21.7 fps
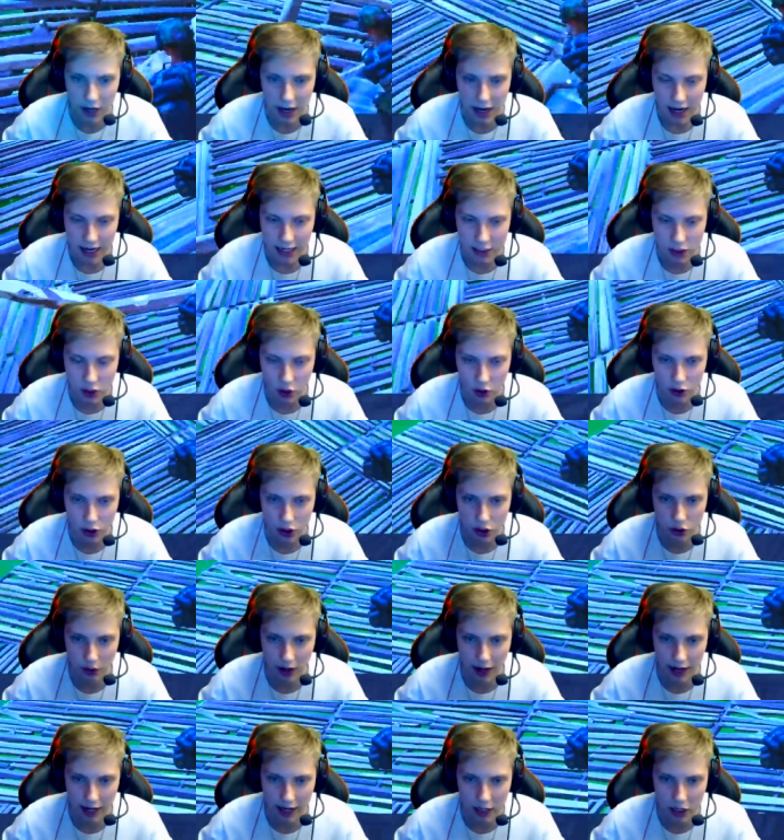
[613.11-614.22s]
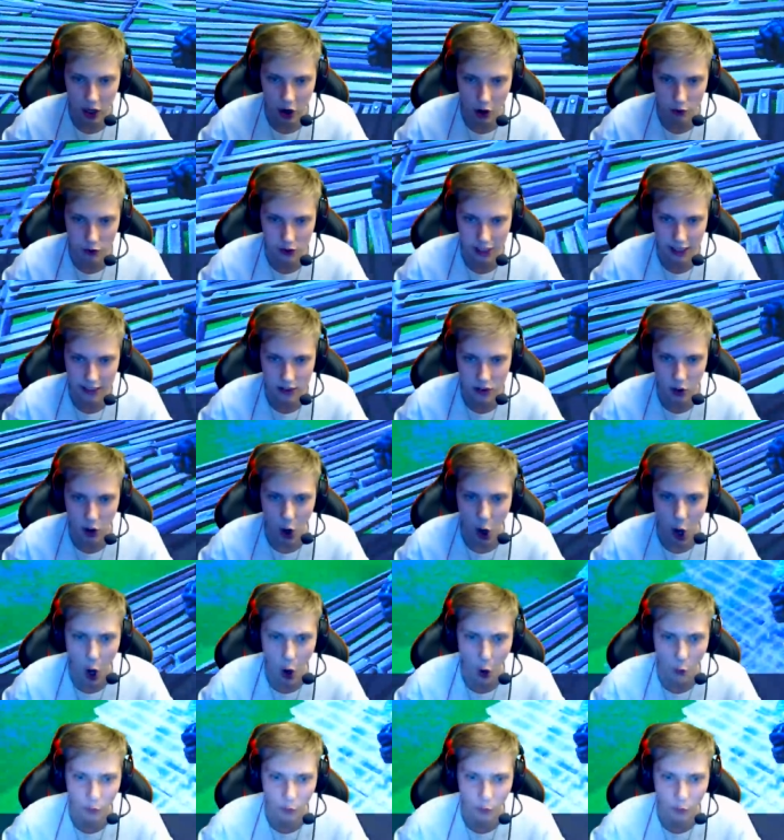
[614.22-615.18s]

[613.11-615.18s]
He's concentrating. He knows that he's got a whole